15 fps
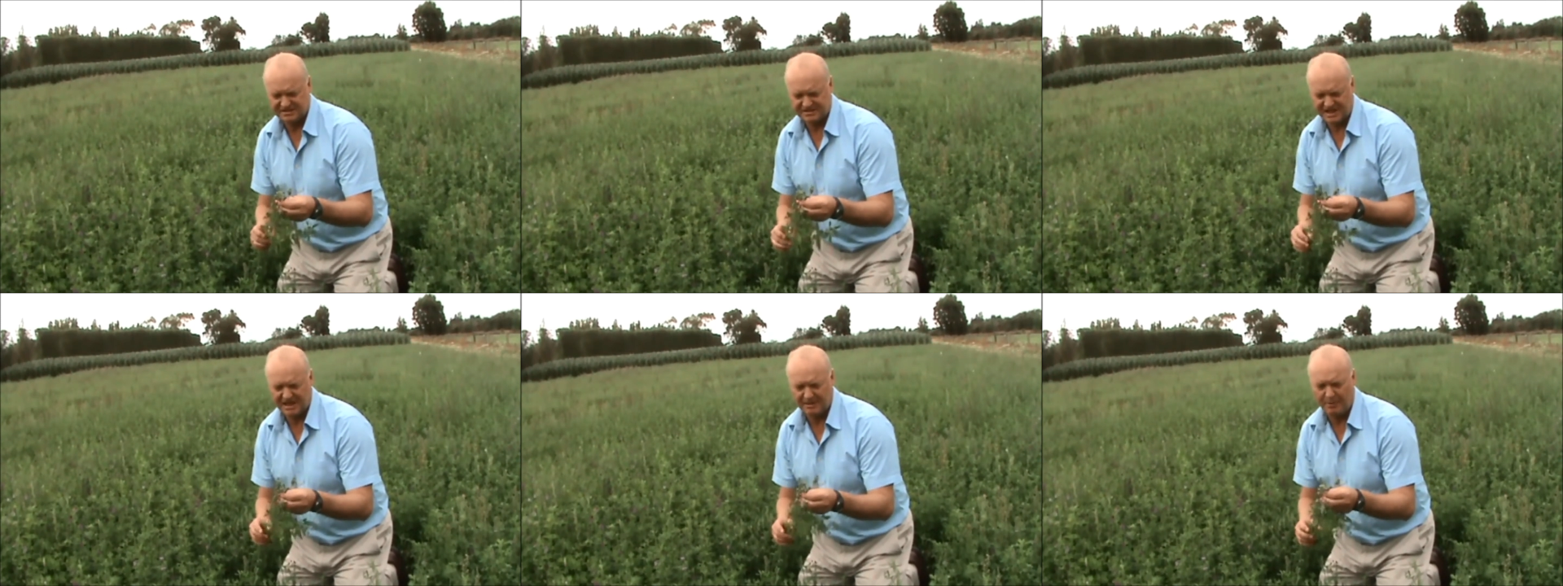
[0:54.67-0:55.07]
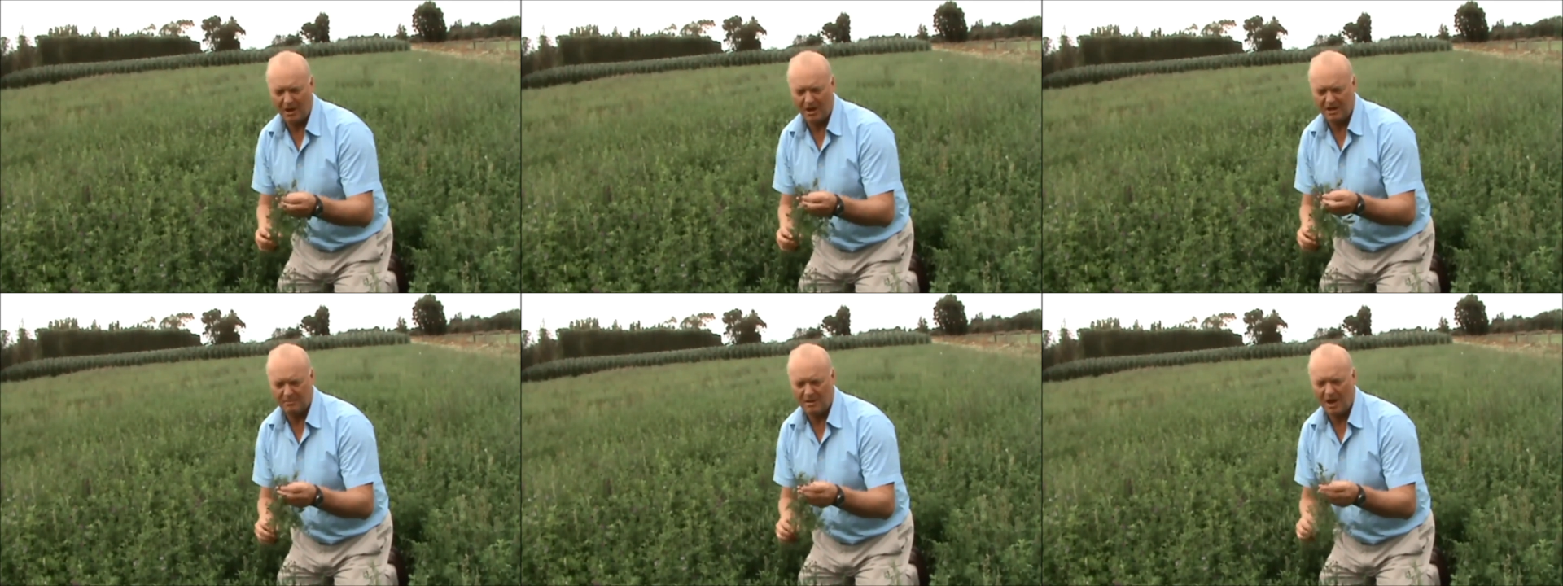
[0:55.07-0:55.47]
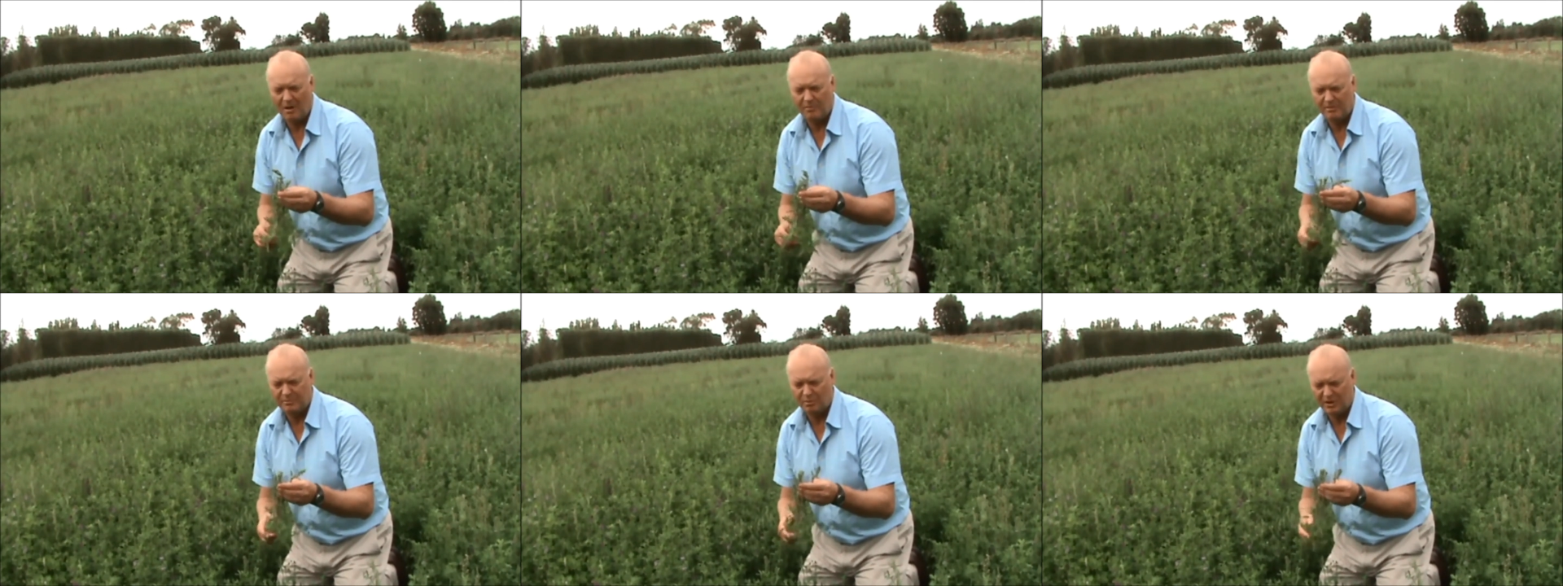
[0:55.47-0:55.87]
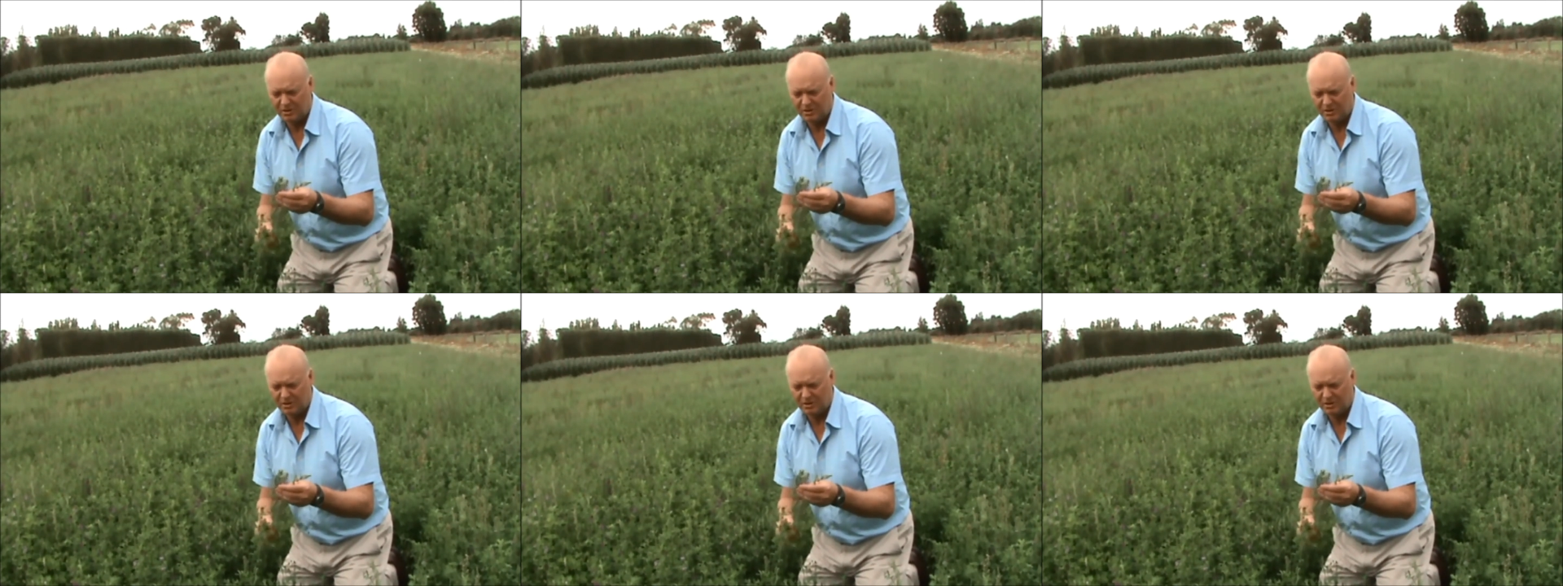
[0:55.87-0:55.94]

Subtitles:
is Chenopodium album,